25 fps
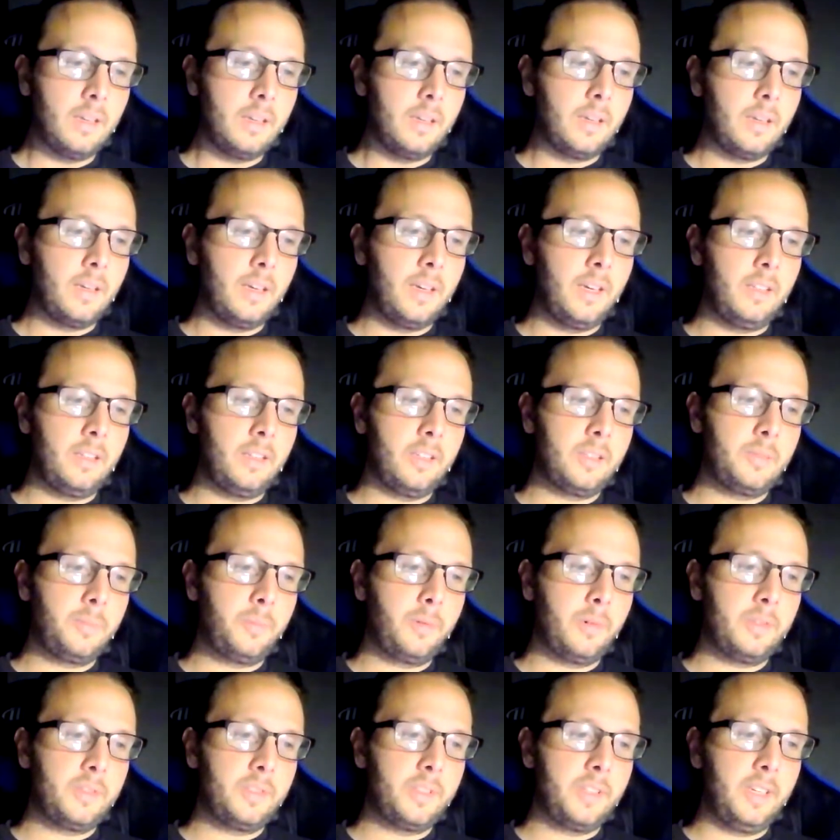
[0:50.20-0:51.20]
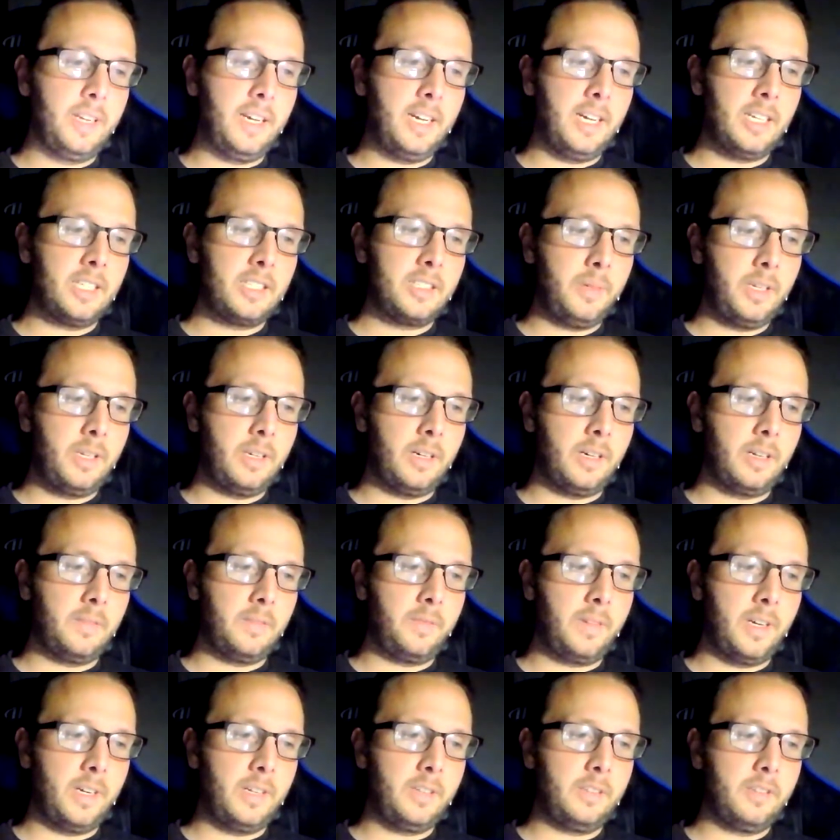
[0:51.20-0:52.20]
And this person asked me
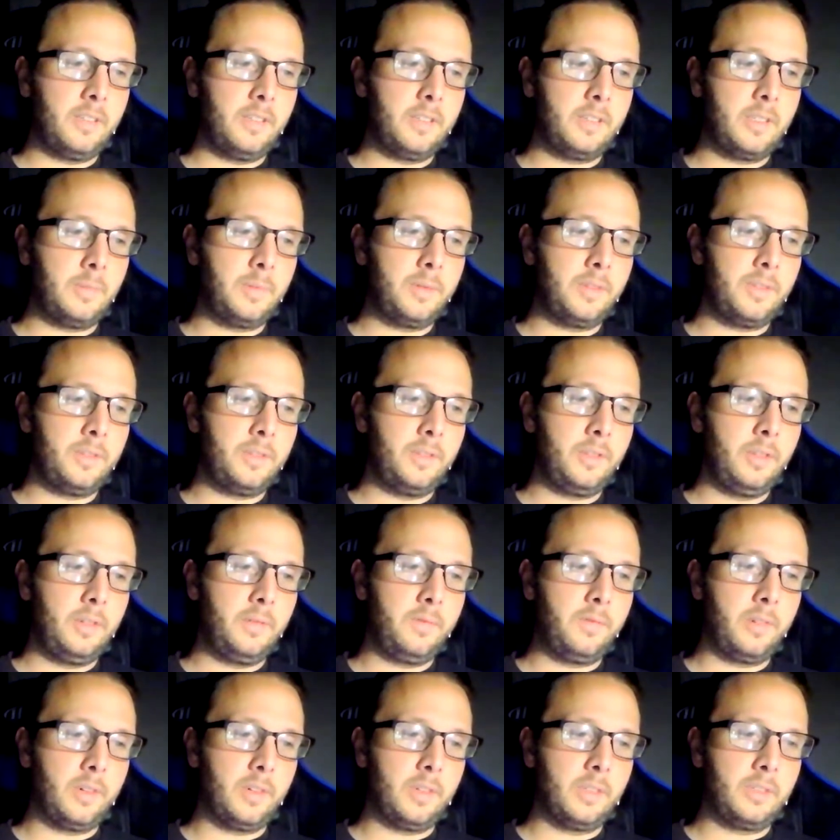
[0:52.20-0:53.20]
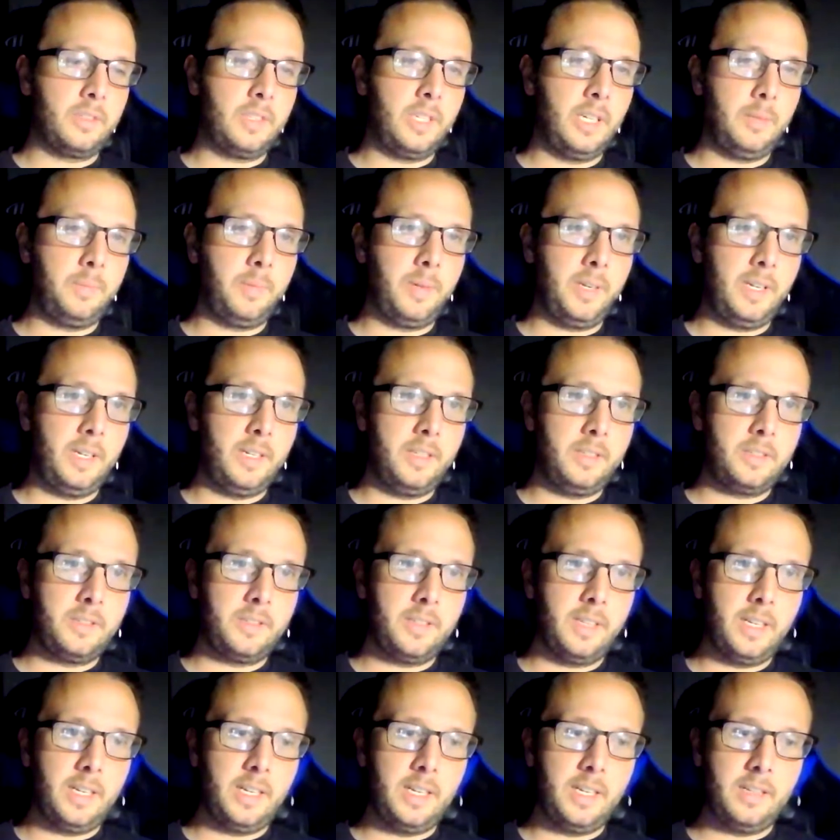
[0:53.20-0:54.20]
on finding the substitute for TPE
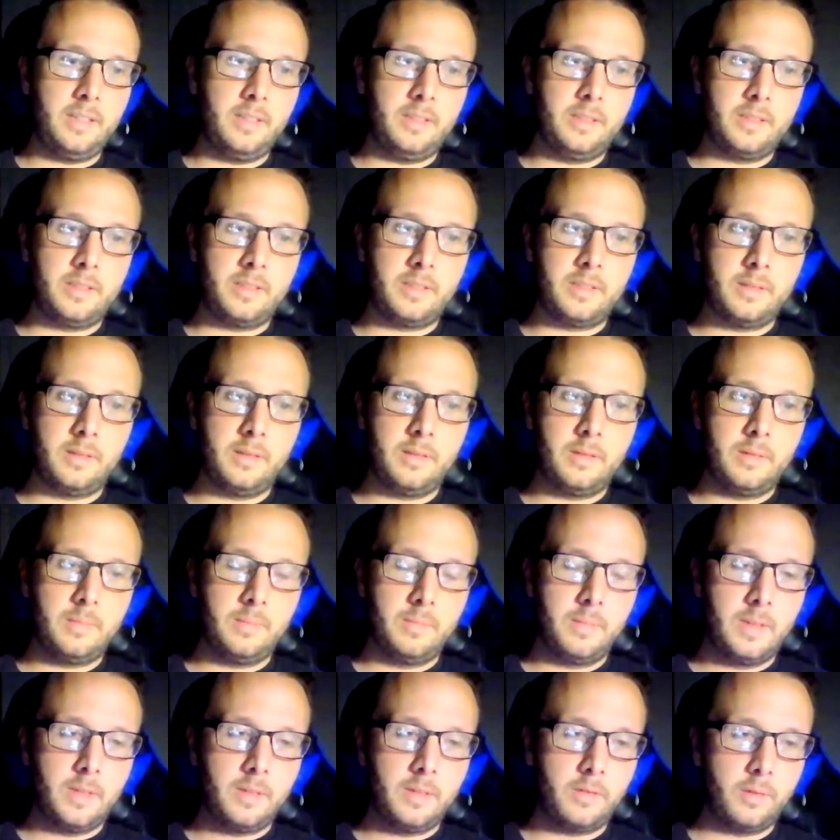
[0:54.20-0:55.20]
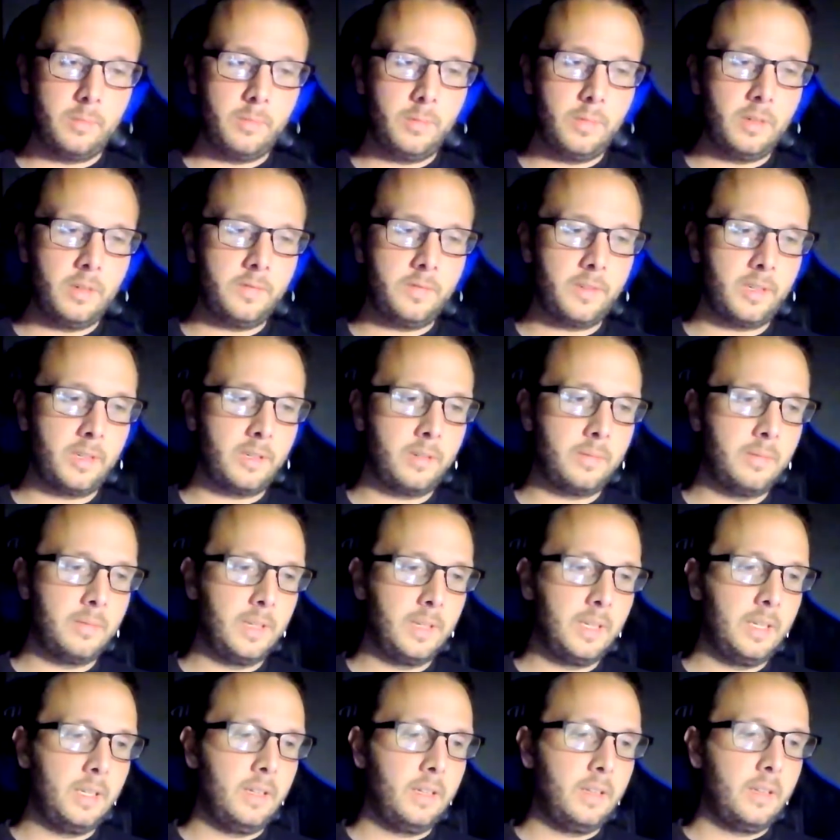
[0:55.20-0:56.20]
Stains Remover.
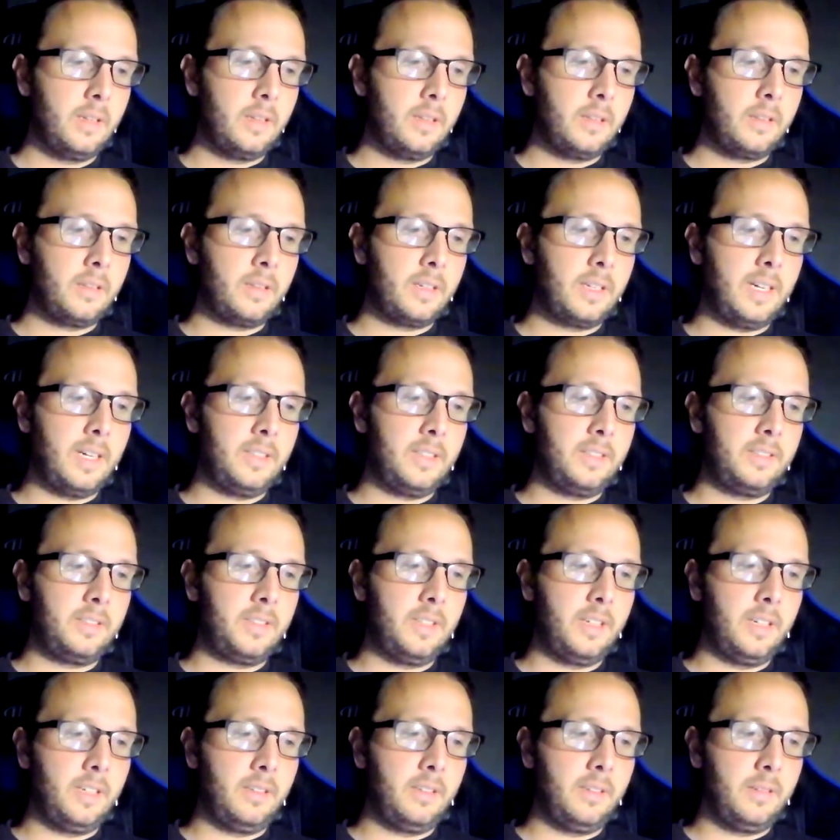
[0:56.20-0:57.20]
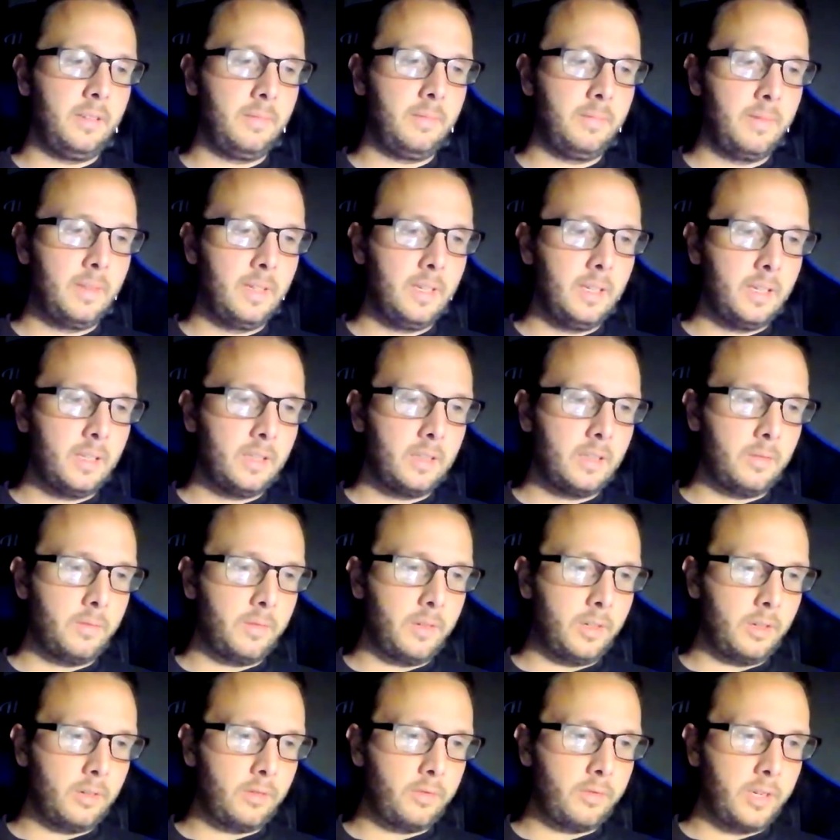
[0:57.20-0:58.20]
The guy said, the
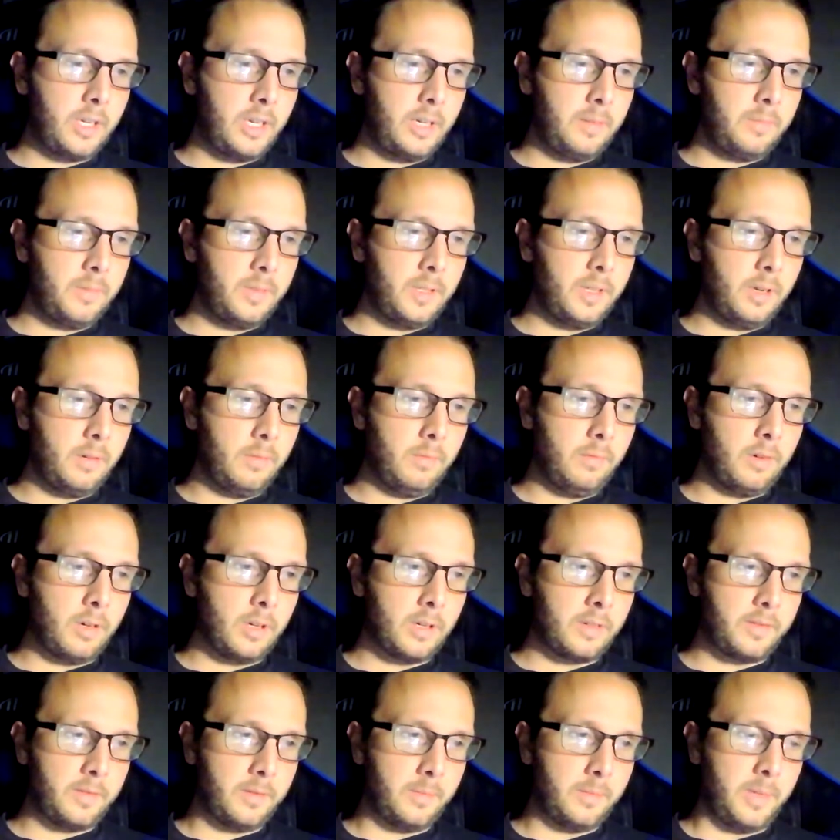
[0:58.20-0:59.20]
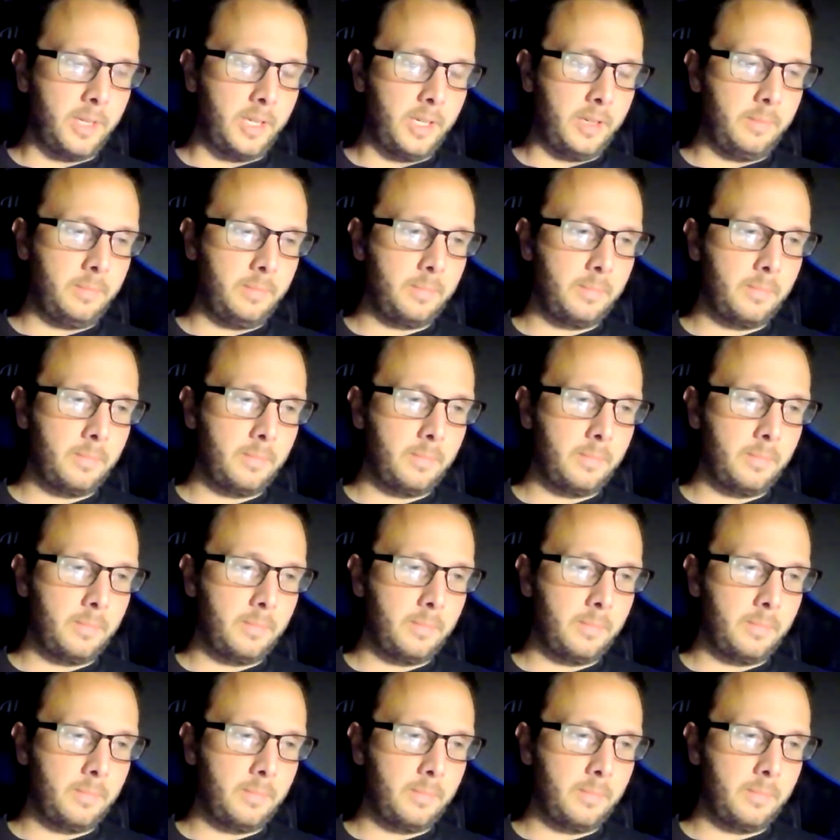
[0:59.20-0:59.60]
real cream don't work for me.